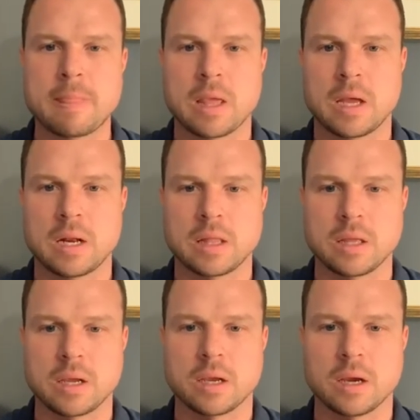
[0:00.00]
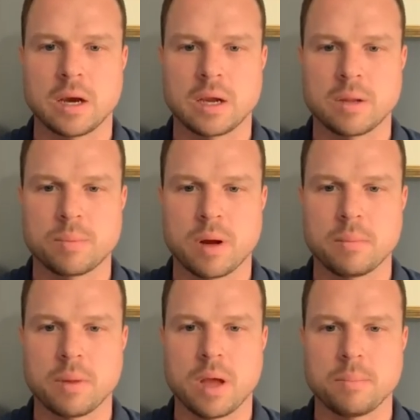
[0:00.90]
and I think I could
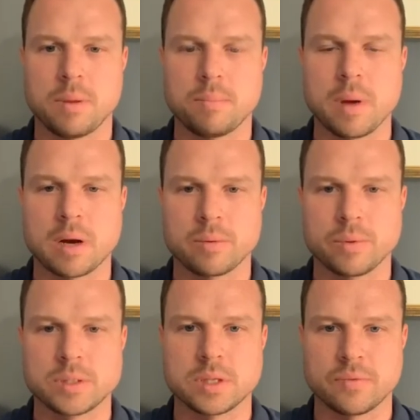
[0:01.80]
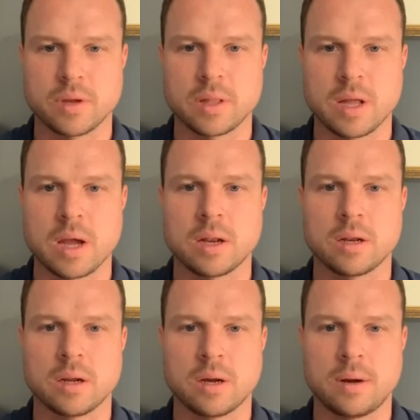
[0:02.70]
probably ha- be better with stuff like that.
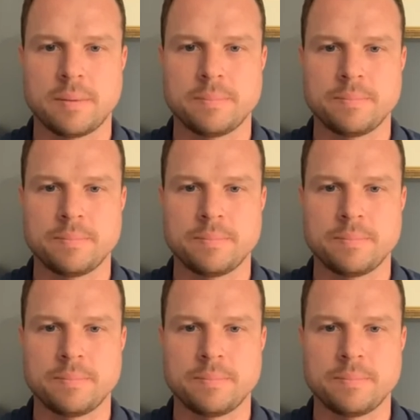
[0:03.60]
Um,